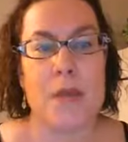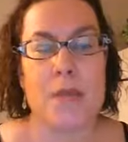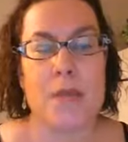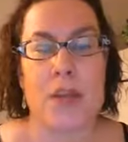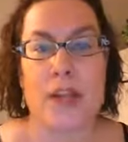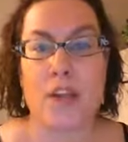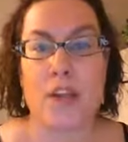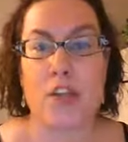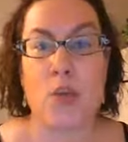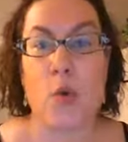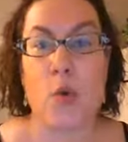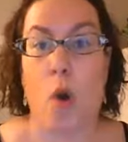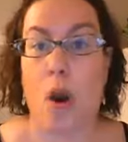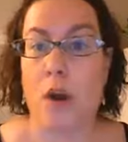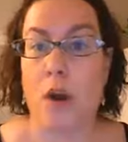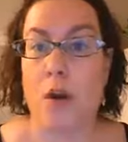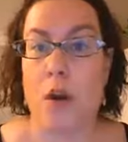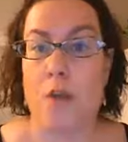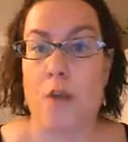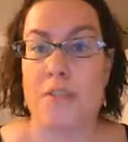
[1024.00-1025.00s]
that you
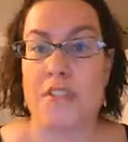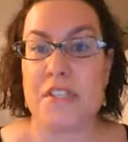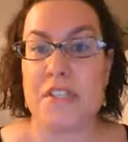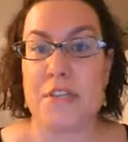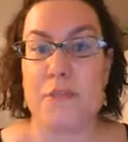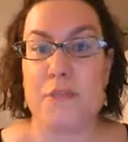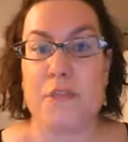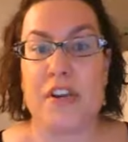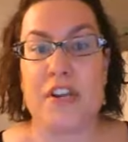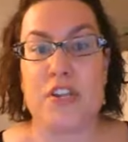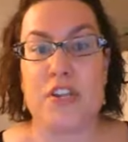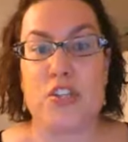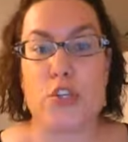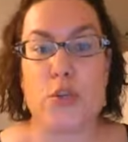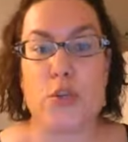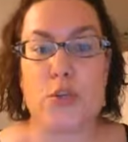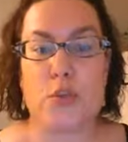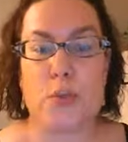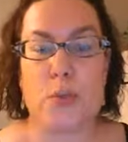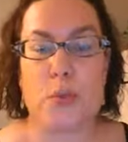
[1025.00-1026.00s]
are obviously free to
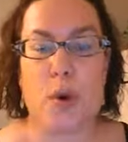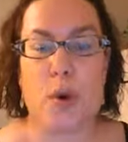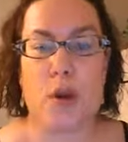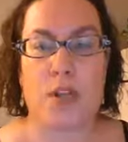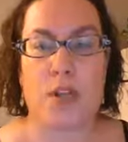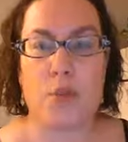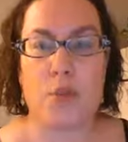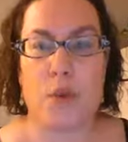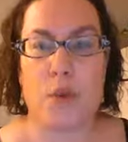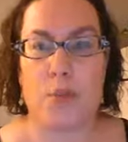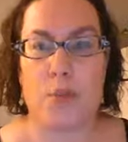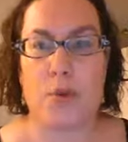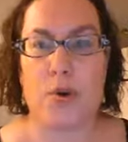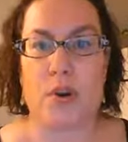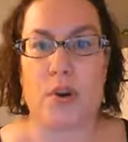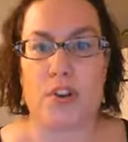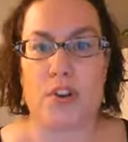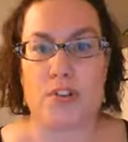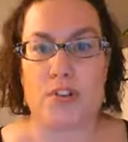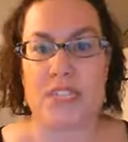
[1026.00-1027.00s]
choose what products you want to
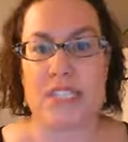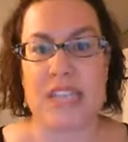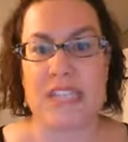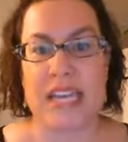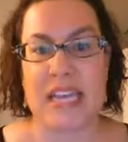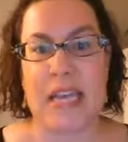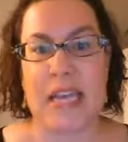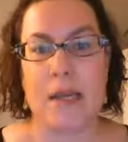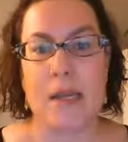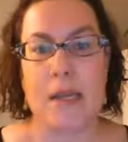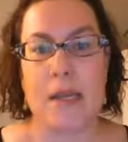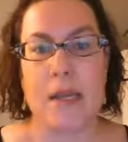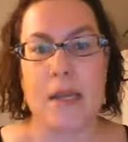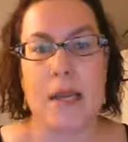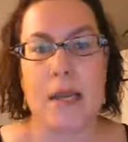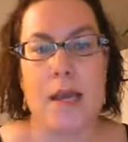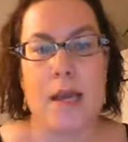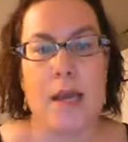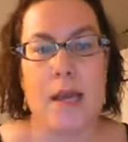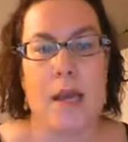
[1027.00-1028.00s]
put on your skin.
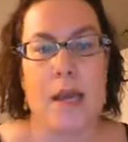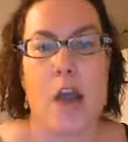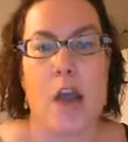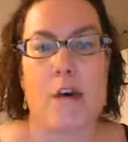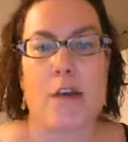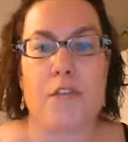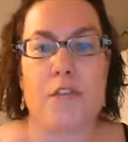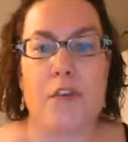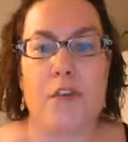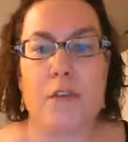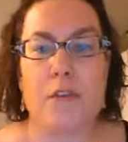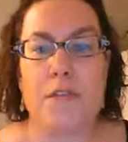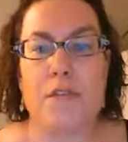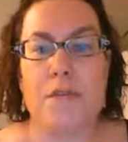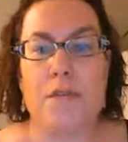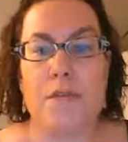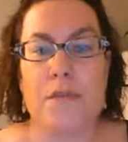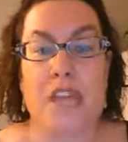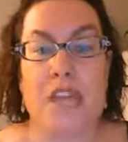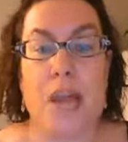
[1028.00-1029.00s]

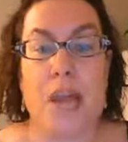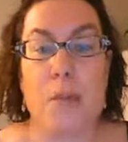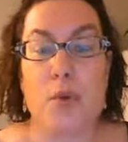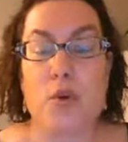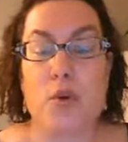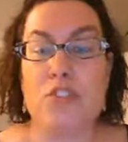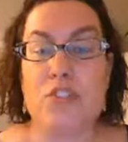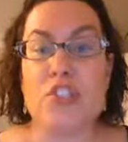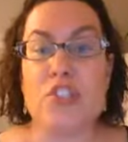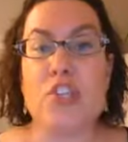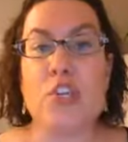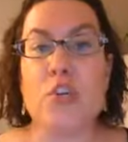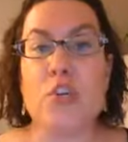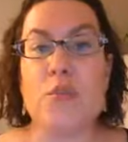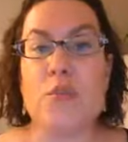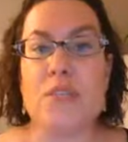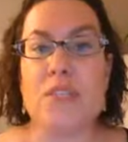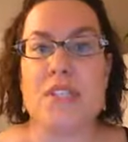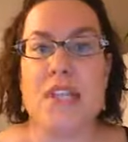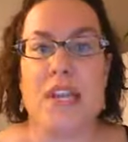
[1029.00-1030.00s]
However, the chemicals
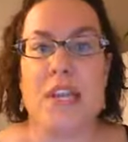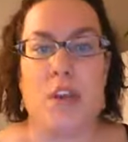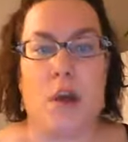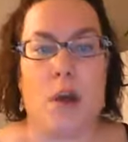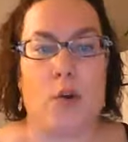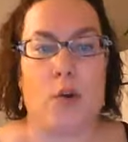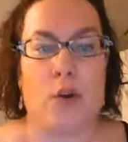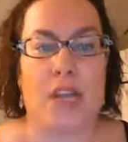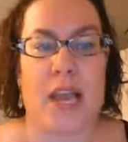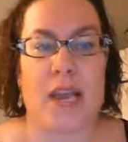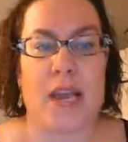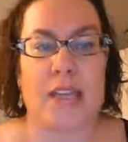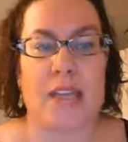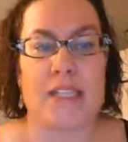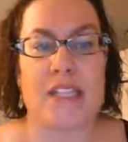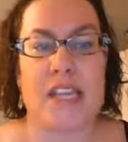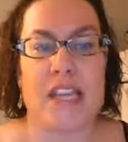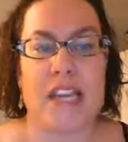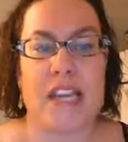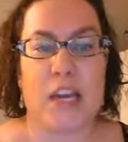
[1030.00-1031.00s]
used in non-organic
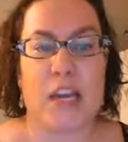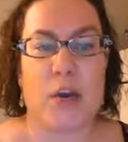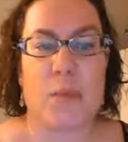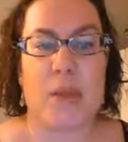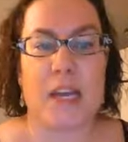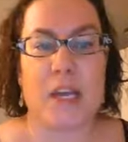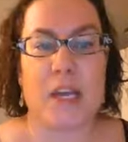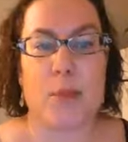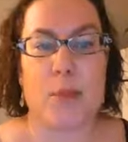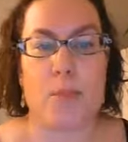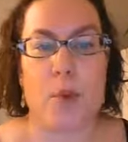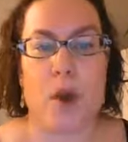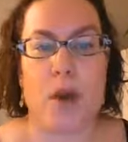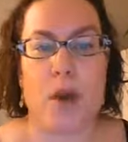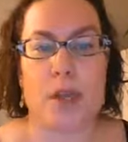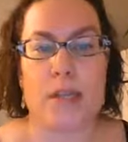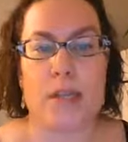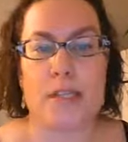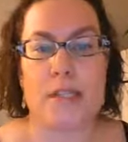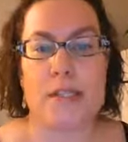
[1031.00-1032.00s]
skincare makeup
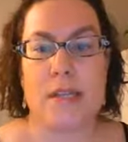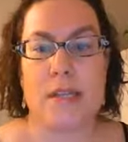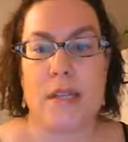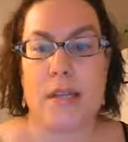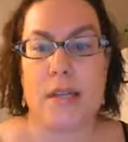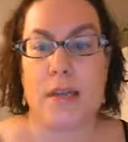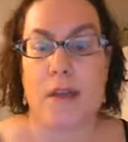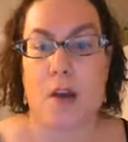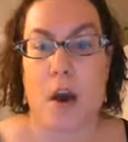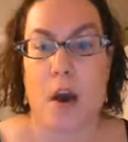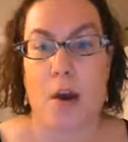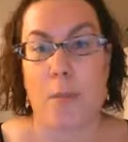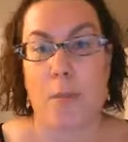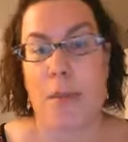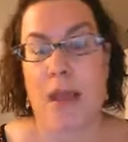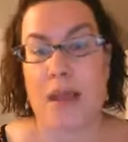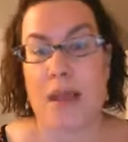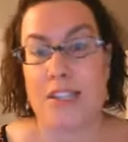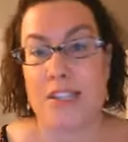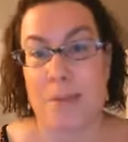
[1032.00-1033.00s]
products are
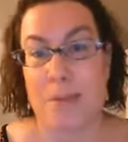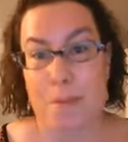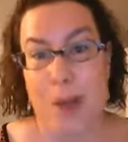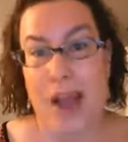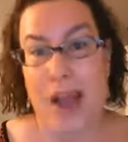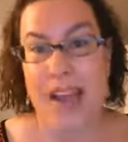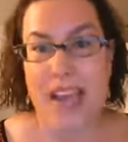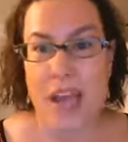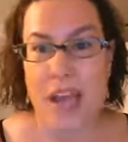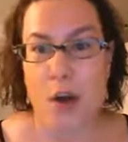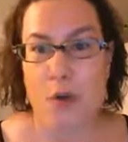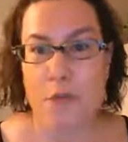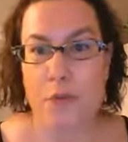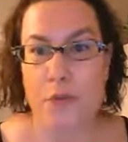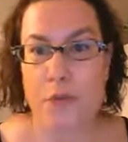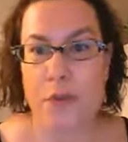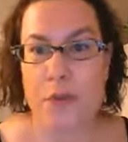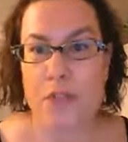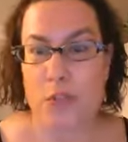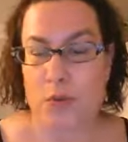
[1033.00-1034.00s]
impacting my
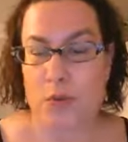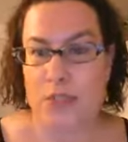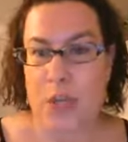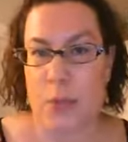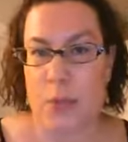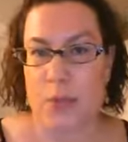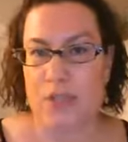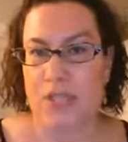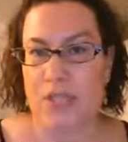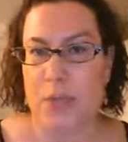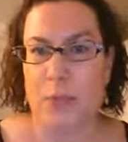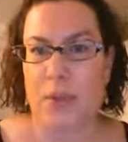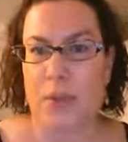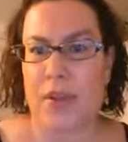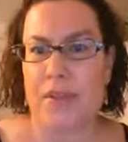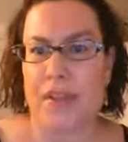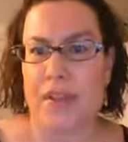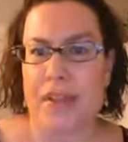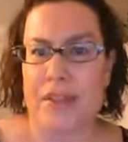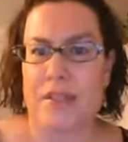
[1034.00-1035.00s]
health. So it's almost like
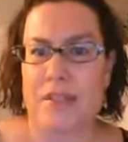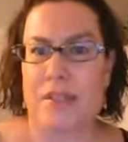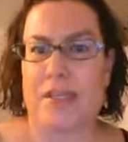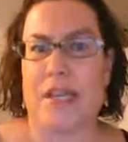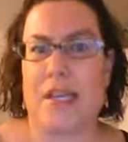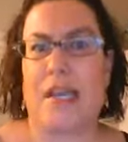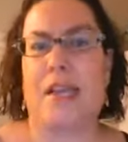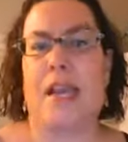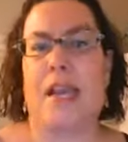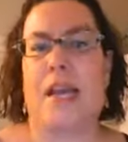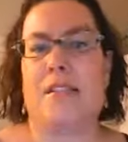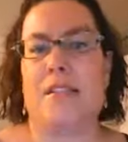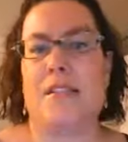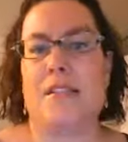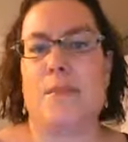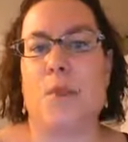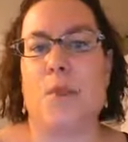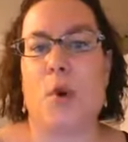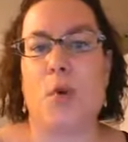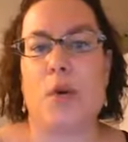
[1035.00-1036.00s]
breathing in secondhand
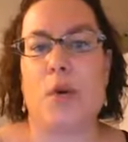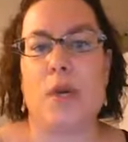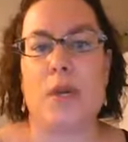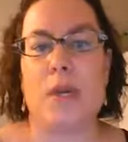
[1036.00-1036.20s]
smoke,